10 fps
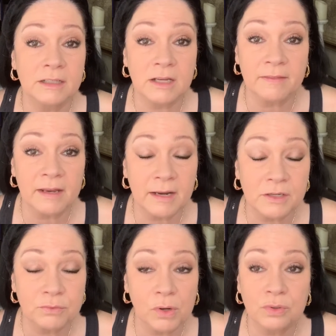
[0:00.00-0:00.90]
It's got that
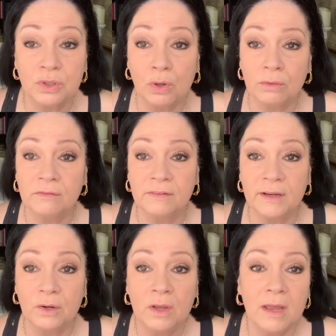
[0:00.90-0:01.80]
nice rose gold
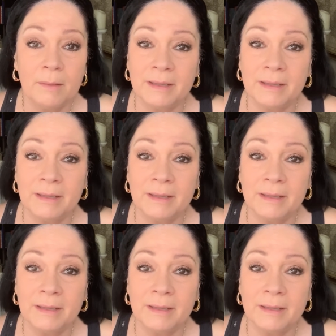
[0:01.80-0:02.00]
feel,